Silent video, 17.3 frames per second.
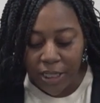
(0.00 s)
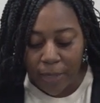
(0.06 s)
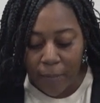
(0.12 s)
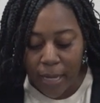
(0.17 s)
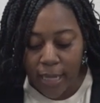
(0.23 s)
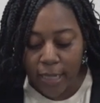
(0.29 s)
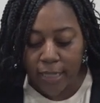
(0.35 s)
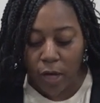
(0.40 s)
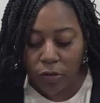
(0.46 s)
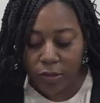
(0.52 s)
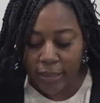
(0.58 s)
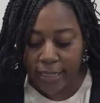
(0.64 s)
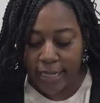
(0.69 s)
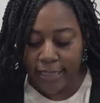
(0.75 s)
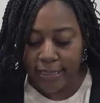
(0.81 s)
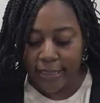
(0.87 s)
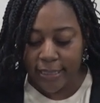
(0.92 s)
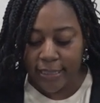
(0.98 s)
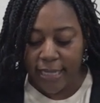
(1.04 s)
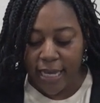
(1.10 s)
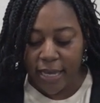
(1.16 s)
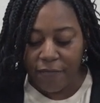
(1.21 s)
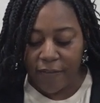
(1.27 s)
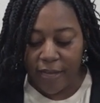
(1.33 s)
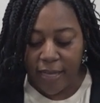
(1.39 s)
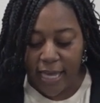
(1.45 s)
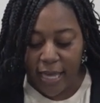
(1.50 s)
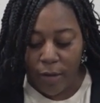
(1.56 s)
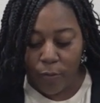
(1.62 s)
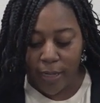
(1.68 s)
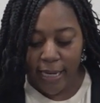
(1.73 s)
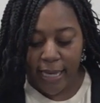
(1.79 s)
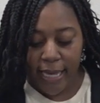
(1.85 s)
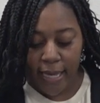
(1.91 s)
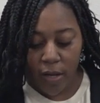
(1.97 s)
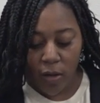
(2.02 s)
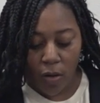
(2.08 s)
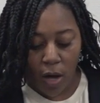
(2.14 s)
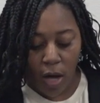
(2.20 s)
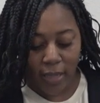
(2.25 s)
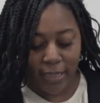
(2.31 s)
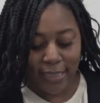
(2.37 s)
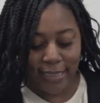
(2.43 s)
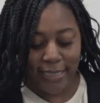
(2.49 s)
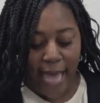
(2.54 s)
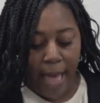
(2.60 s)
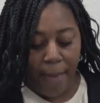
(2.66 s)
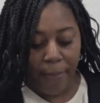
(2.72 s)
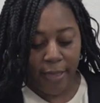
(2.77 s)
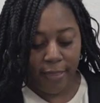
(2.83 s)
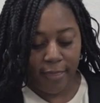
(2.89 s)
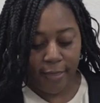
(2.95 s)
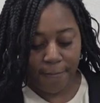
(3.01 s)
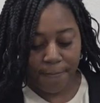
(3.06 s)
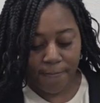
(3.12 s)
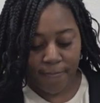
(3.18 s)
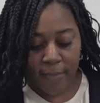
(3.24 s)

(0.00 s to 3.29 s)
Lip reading: him closely to see if he would heal on the Sabbath.